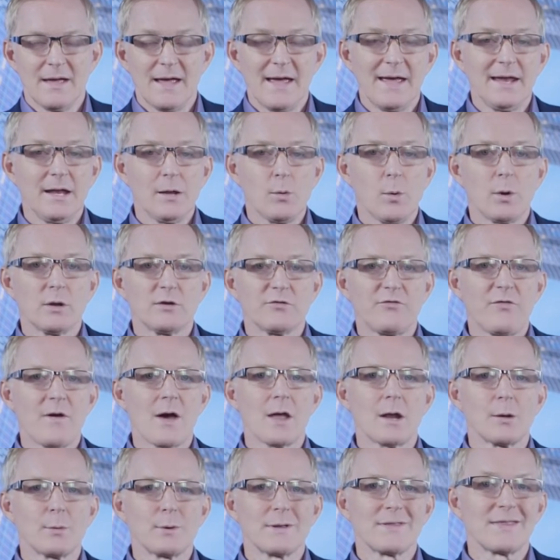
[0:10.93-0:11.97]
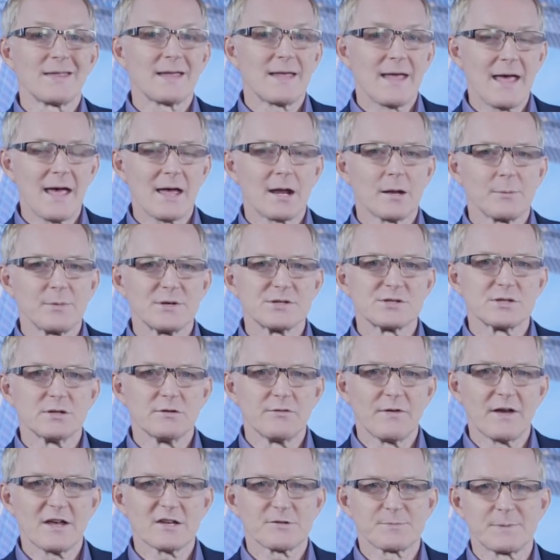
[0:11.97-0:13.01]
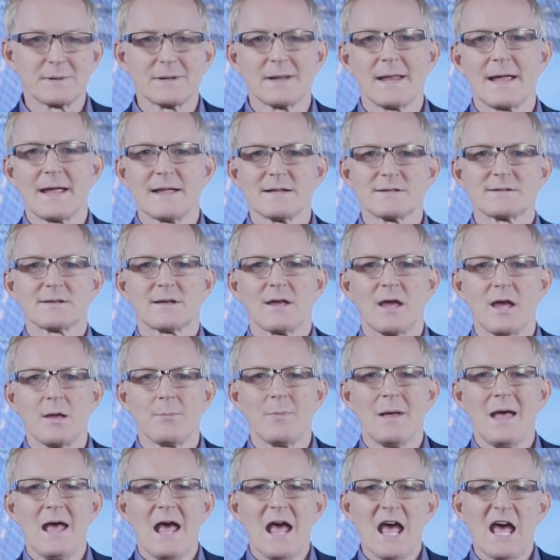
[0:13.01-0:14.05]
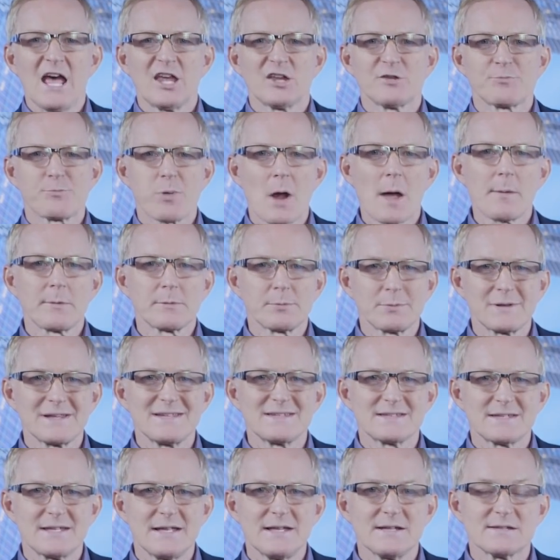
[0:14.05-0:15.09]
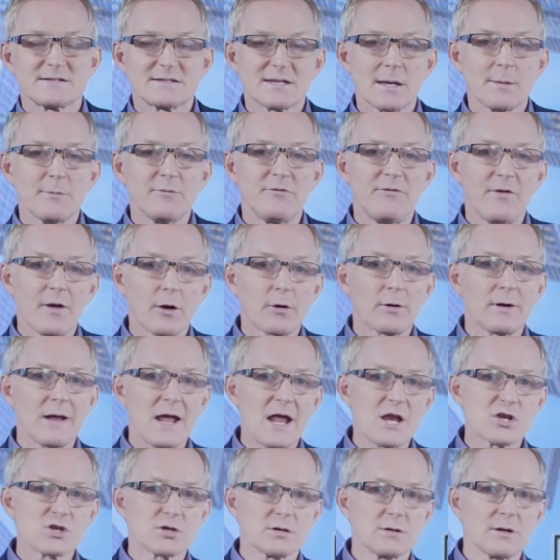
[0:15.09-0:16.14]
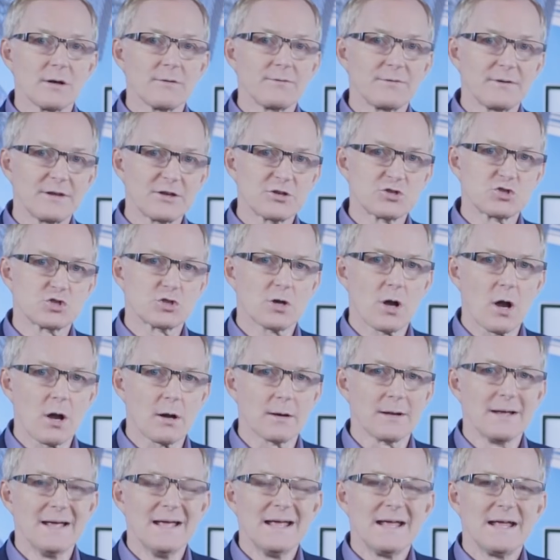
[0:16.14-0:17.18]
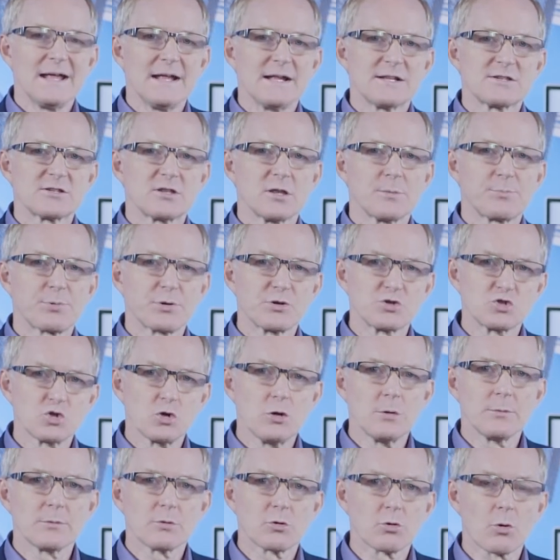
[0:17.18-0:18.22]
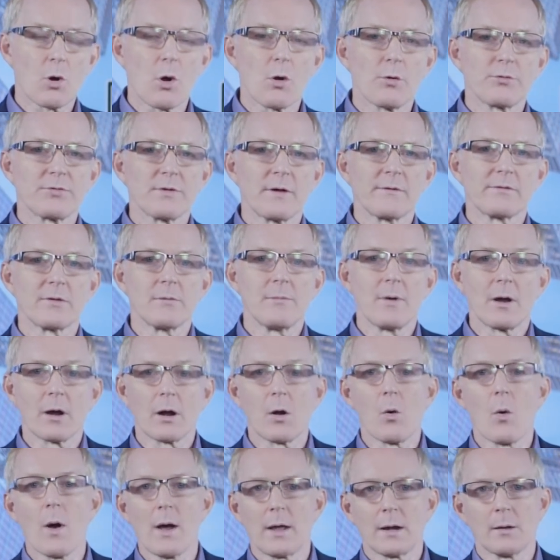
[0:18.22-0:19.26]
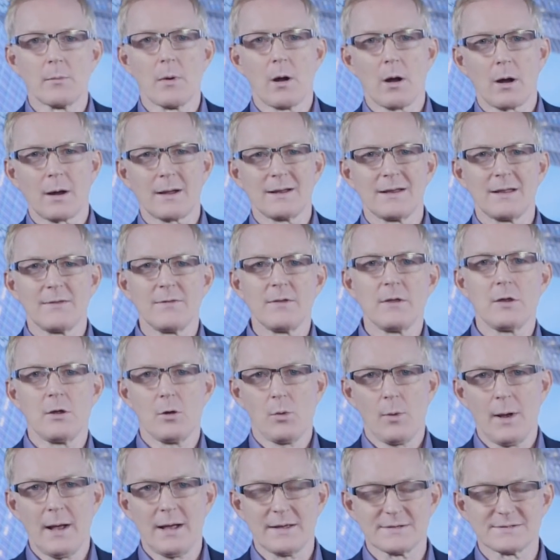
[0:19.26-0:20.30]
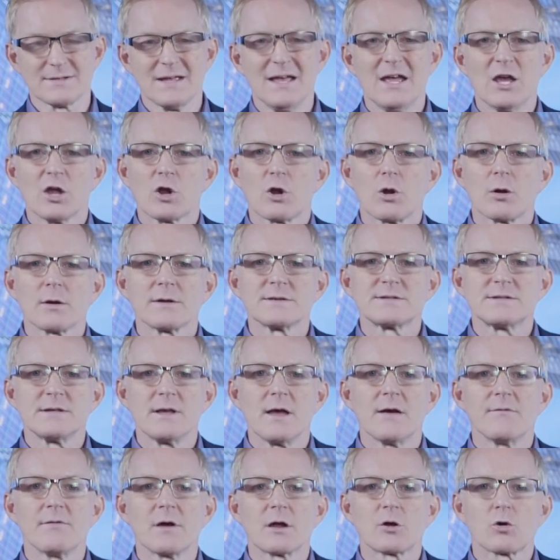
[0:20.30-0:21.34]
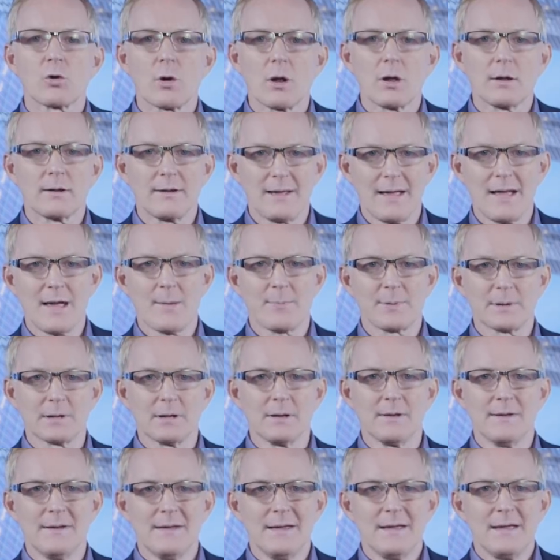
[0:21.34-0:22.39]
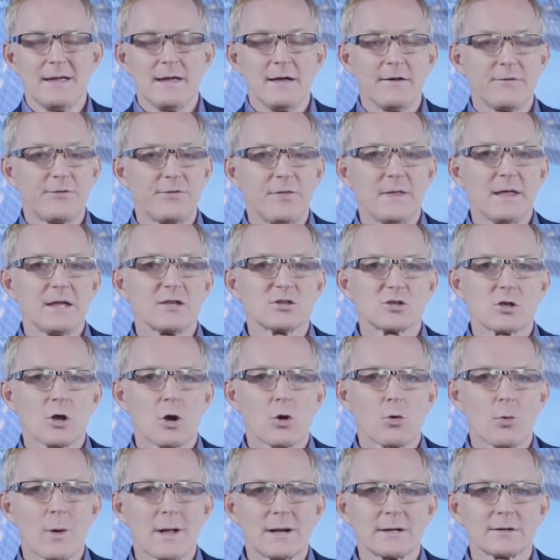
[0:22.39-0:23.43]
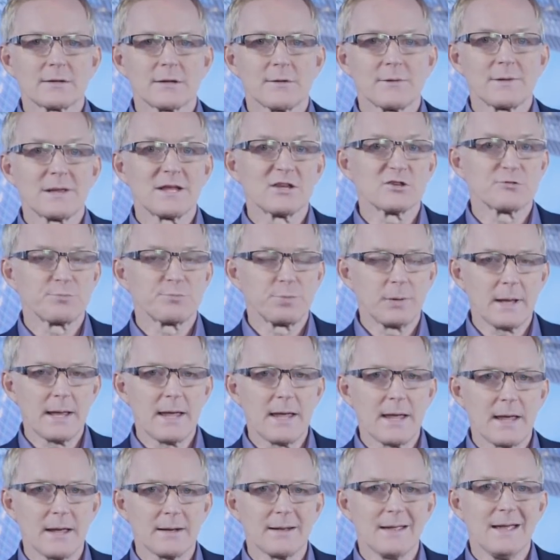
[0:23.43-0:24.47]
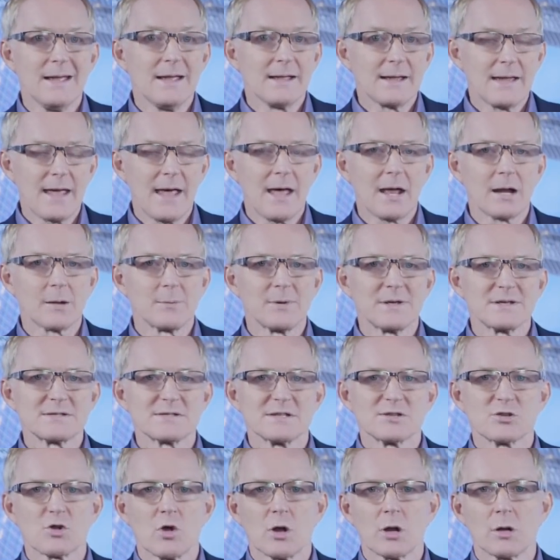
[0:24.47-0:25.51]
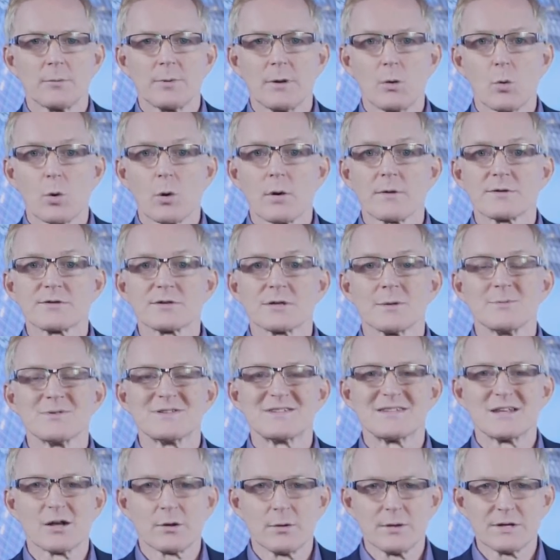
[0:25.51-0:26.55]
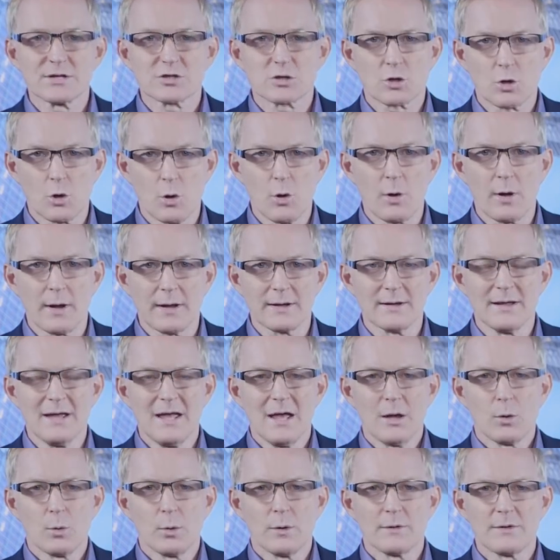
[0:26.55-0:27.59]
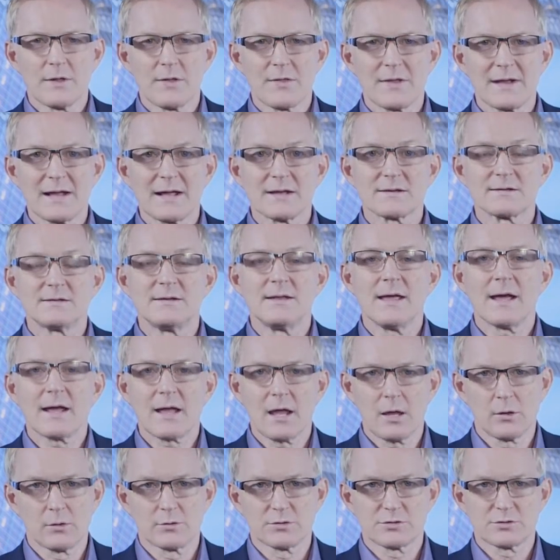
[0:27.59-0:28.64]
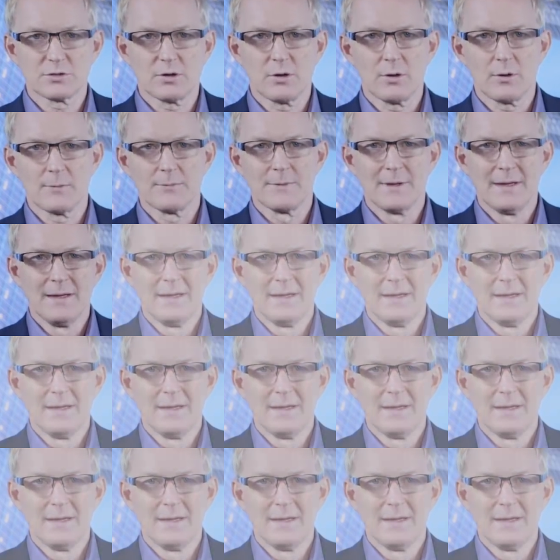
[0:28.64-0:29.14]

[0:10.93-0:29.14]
Anyone following the cannabis investment landscape has probably seen some variation of this chart. It's the presumed growth of the marijuana market in the U.S., courtesy of Ackrell Capital. If things go relatively as planned, cannabis is going to be worth some serious coin within the next decade or so.